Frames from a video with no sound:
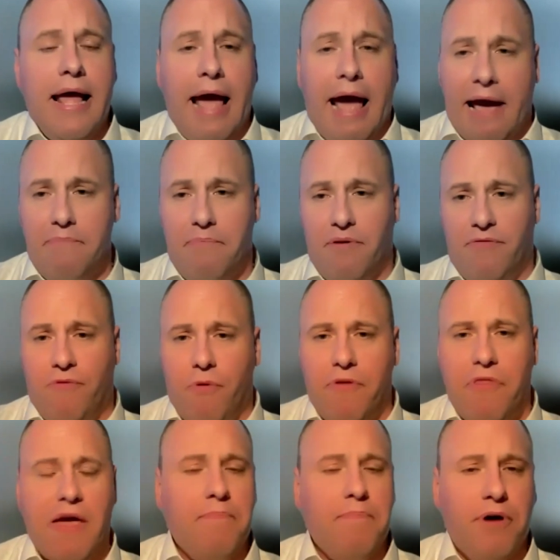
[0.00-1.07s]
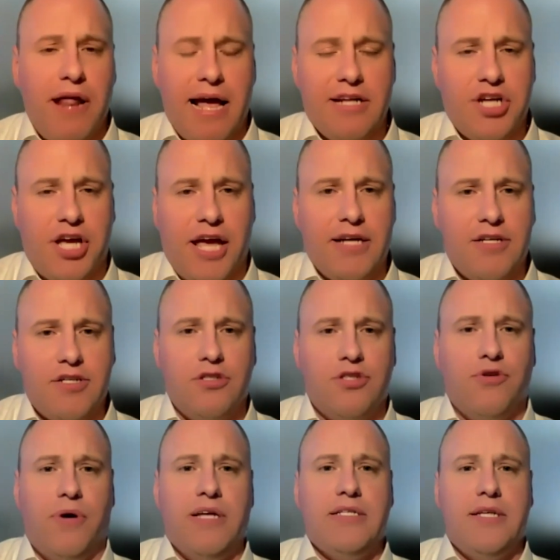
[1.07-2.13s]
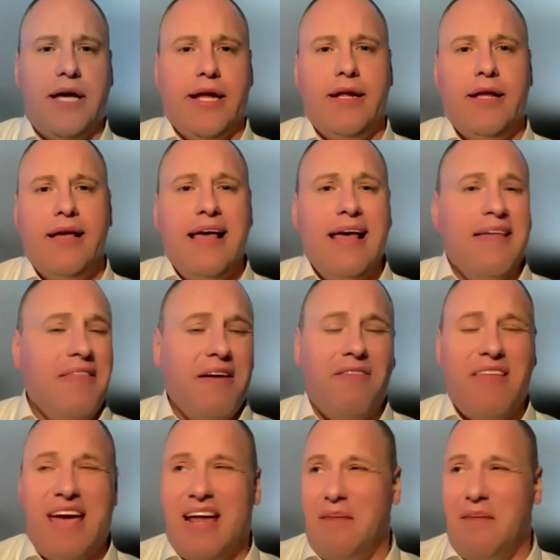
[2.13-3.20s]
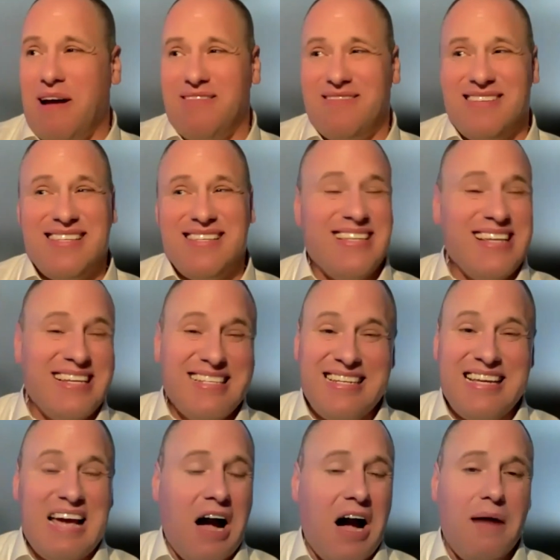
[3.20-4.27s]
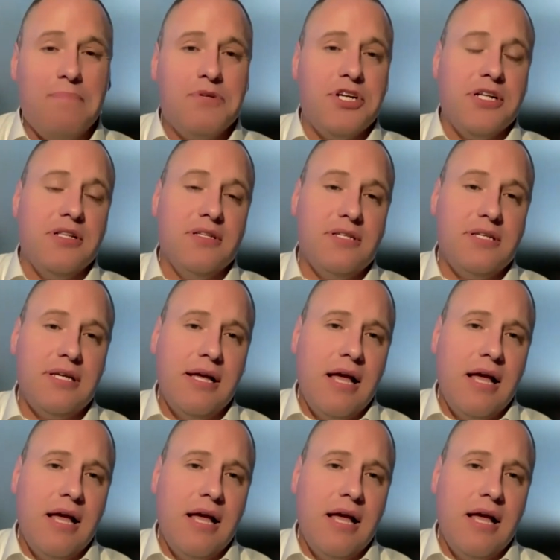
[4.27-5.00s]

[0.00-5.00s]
And before they put education choice in, they only had about 60 options